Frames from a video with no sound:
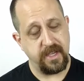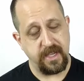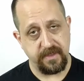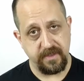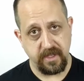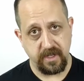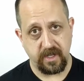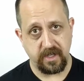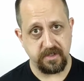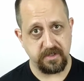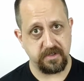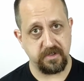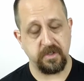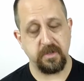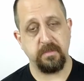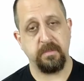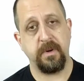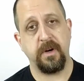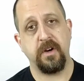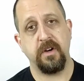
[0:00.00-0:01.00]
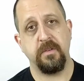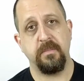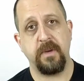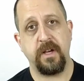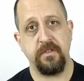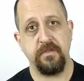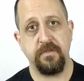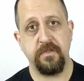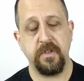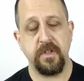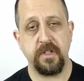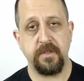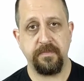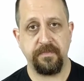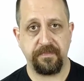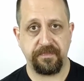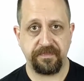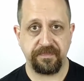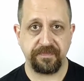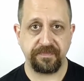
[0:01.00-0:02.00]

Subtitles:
and then on a certain part of my foot,